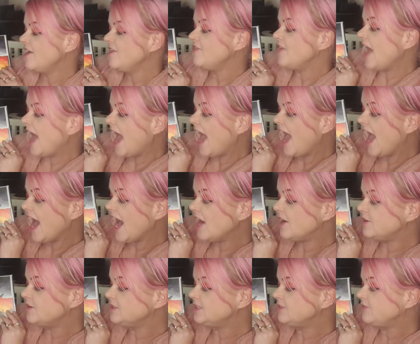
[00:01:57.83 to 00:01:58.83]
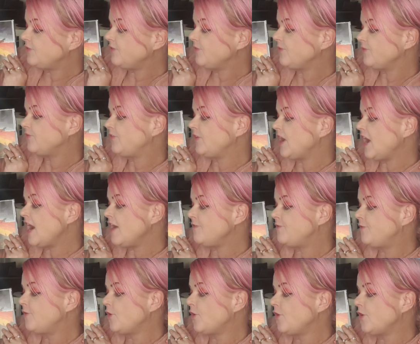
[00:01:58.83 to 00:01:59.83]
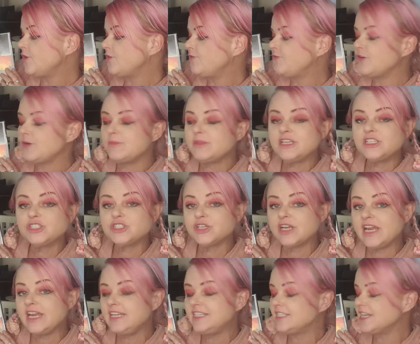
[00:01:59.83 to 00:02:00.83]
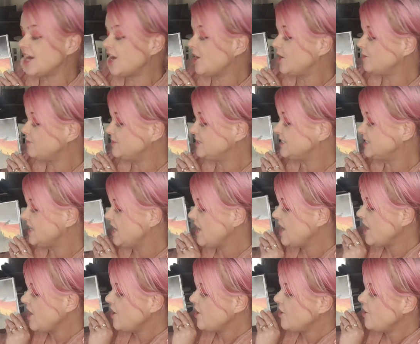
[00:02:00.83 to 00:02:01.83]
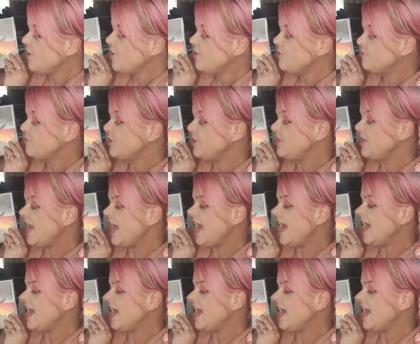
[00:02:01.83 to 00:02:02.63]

The owls fly forth from the treetops. Through the